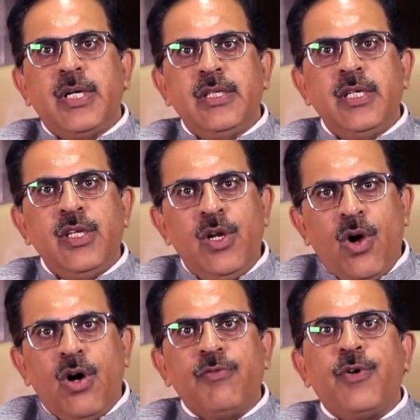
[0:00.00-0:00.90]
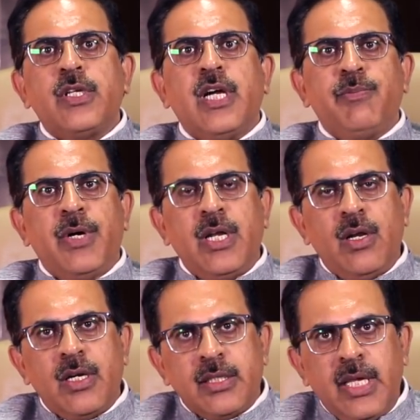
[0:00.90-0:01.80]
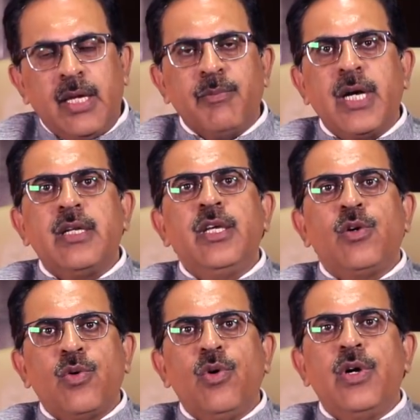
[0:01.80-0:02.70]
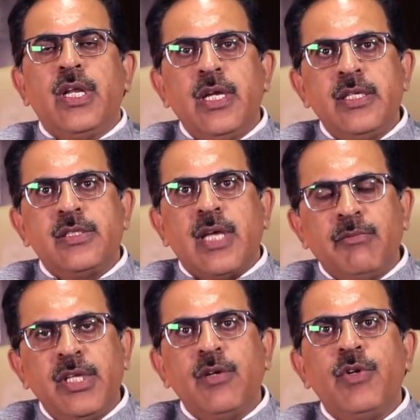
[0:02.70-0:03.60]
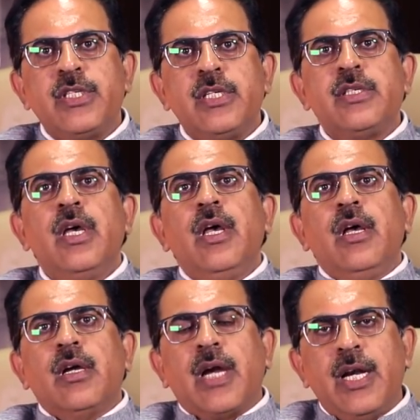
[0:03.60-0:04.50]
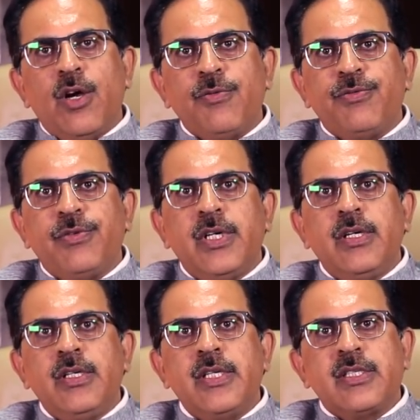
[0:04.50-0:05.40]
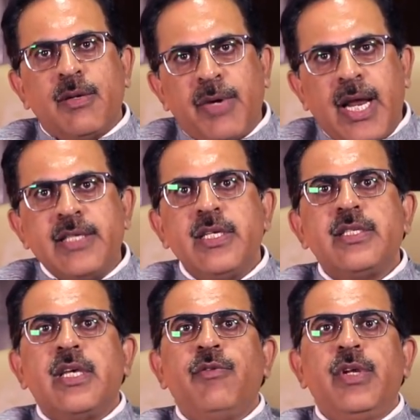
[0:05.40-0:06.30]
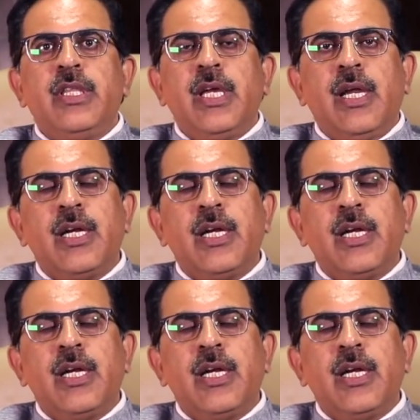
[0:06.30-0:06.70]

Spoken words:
the law for that particular thing, but the code is something which is kind of it summarizes everything.